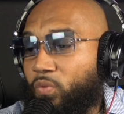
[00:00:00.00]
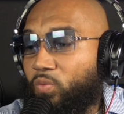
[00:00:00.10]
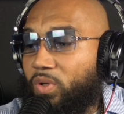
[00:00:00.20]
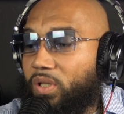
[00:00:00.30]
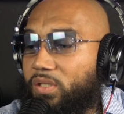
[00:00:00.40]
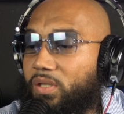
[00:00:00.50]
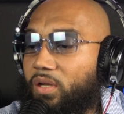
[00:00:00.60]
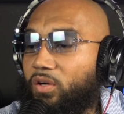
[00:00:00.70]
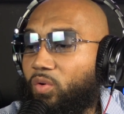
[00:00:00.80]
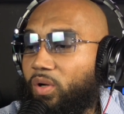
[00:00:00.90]
What they say
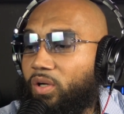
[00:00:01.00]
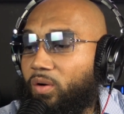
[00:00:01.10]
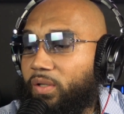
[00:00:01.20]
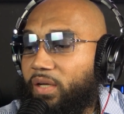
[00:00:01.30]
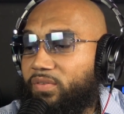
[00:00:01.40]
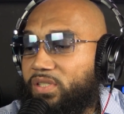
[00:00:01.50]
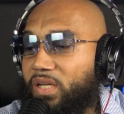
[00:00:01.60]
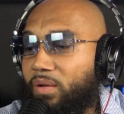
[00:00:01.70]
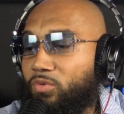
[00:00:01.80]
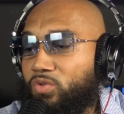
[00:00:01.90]
going on Kevin
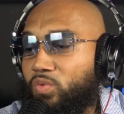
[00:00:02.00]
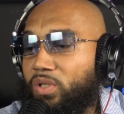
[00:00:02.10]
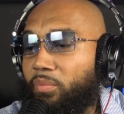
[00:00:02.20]
Samuels with